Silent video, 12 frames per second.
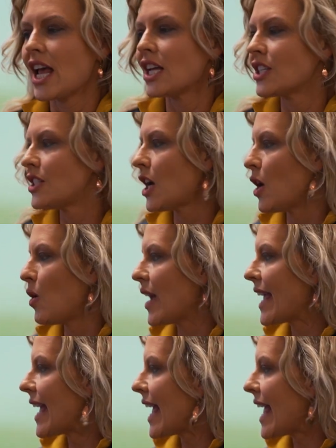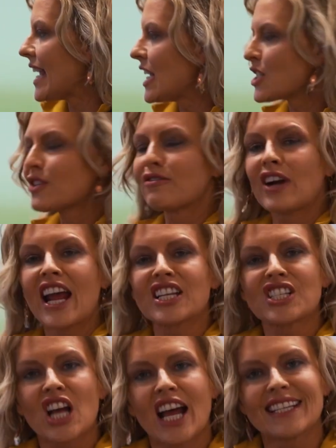So each
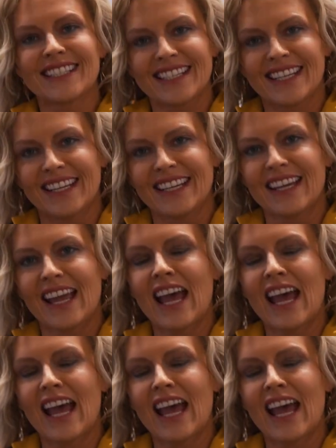franchisee